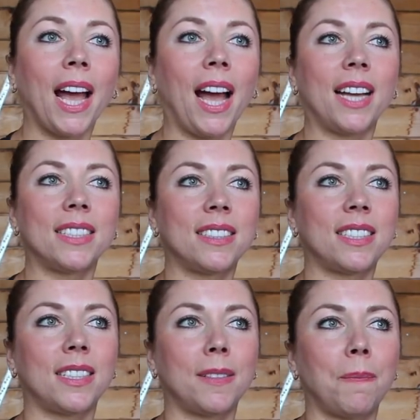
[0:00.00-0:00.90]
and
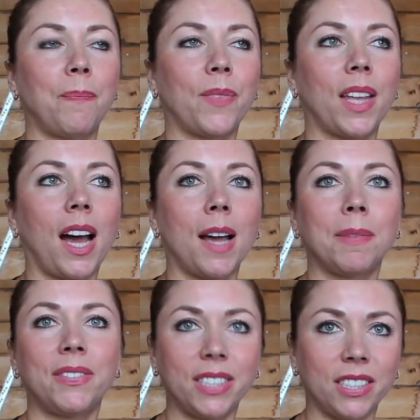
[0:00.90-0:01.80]
I'm
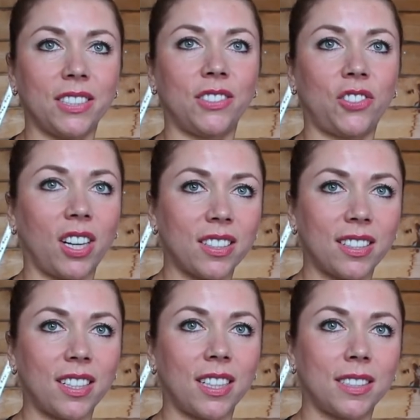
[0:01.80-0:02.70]
a fitness
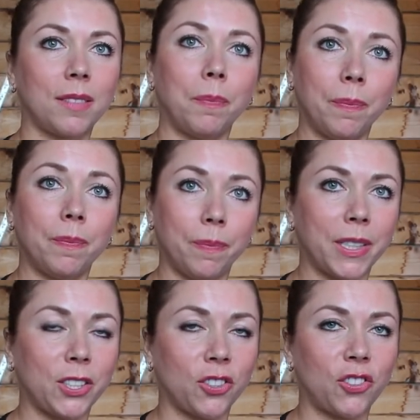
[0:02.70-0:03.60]
instructor and
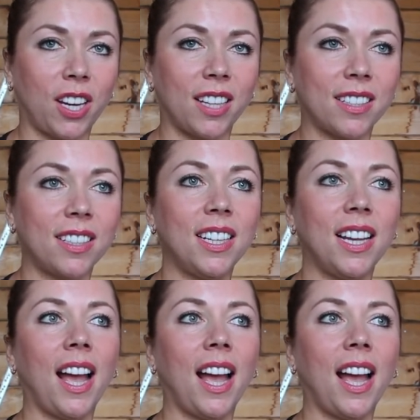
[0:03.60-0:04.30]
personal trainer,